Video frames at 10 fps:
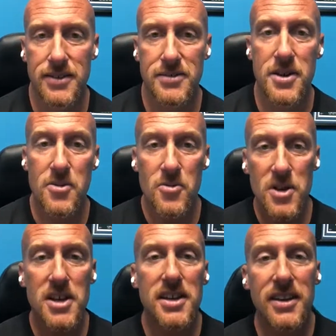that
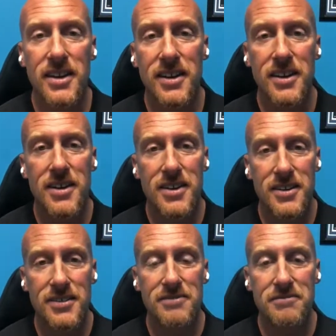redefined
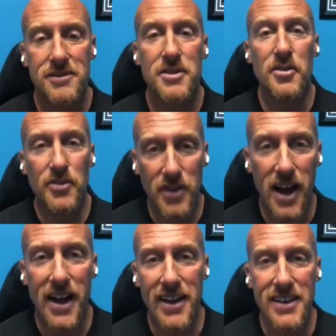
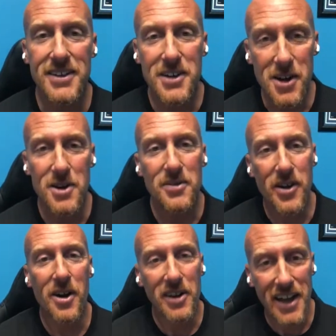the narrative
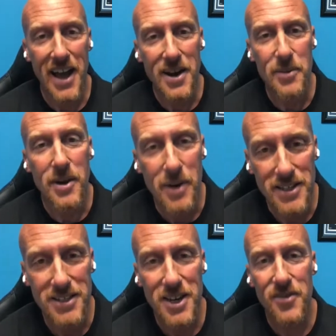I already had about
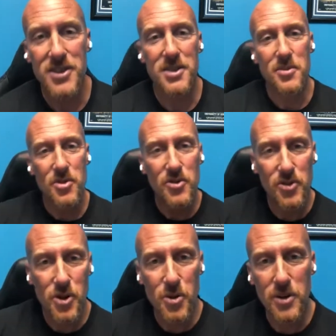myself as I moved
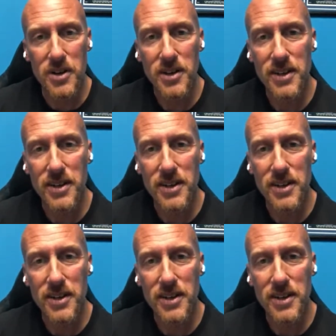forward.